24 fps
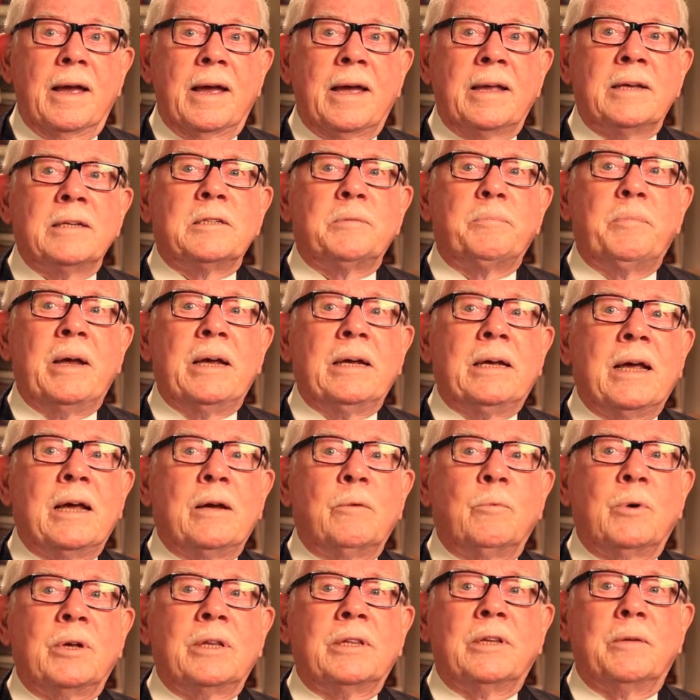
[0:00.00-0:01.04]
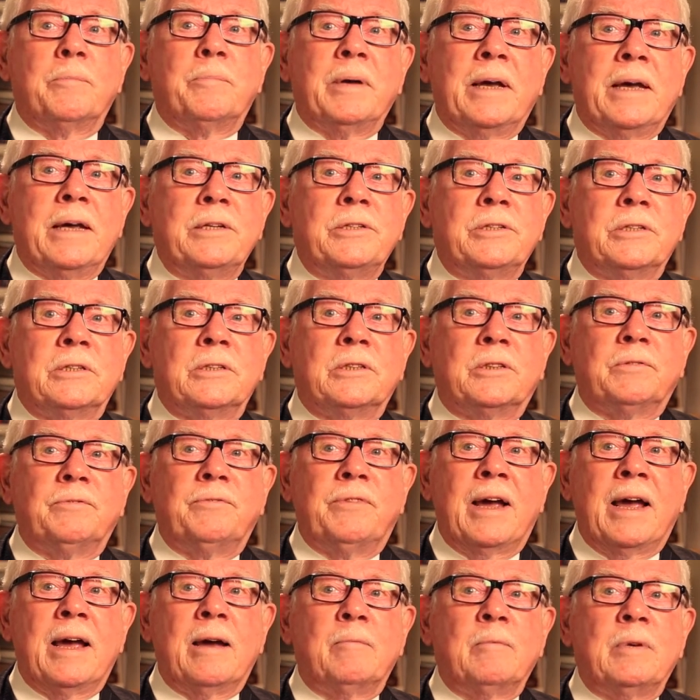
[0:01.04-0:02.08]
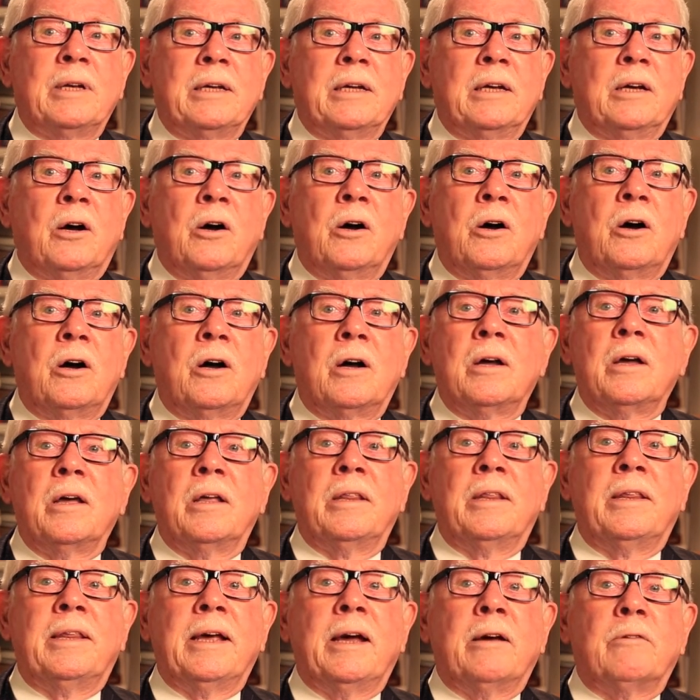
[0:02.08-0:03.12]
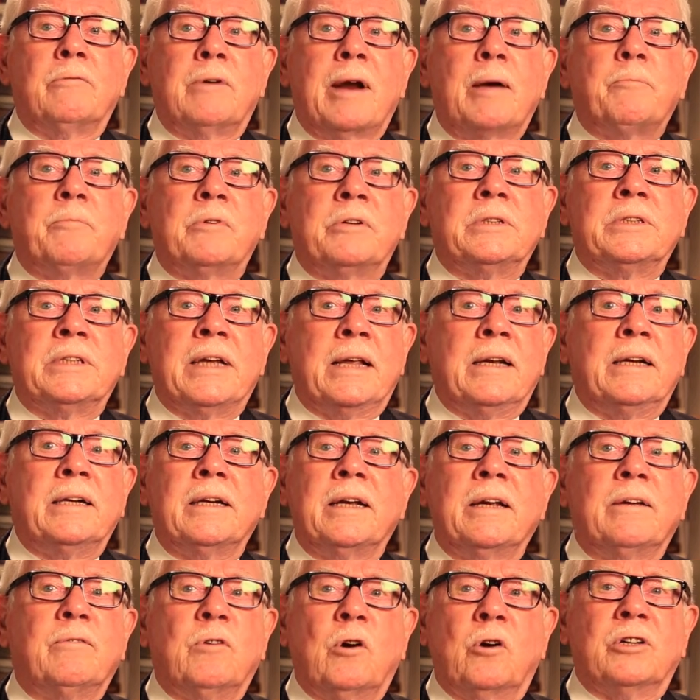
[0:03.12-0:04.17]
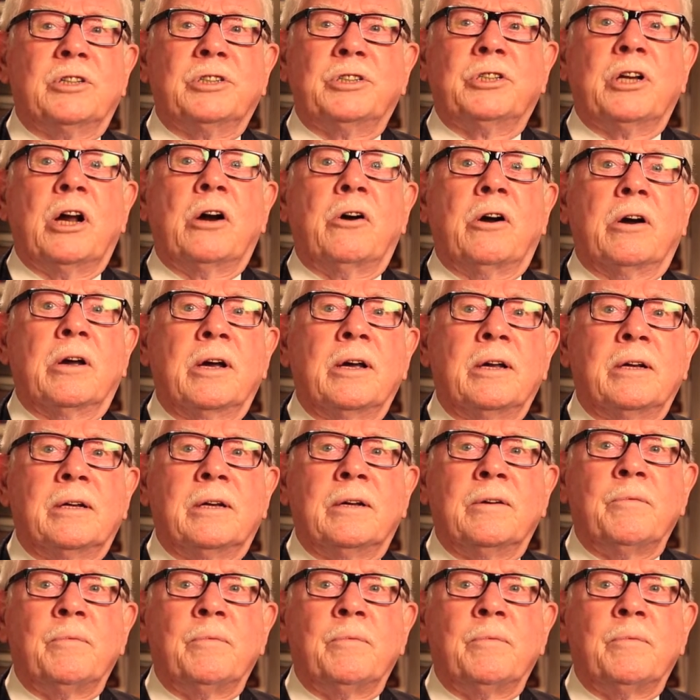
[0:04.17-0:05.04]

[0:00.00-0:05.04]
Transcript: In speaking with the patient's family or their representative or surrogate,